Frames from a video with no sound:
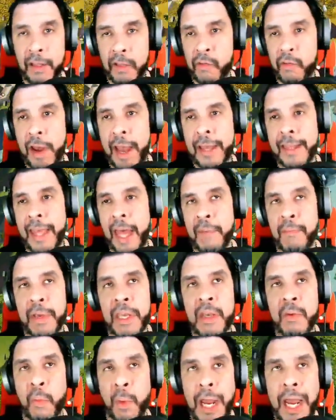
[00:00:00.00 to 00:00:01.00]
drag that
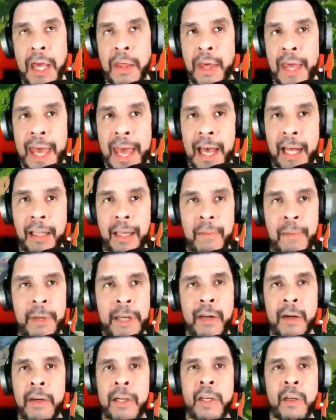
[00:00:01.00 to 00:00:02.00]
bee way the hell up
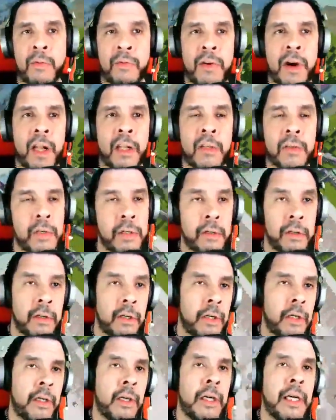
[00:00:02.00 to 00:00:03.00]
here, and he'll follow you.
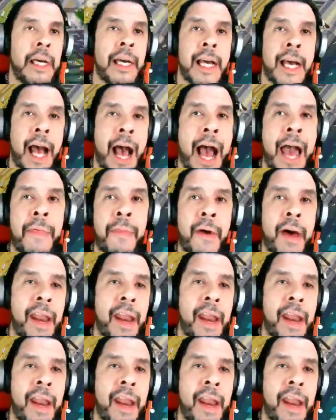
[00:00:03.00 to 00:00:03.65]
I thought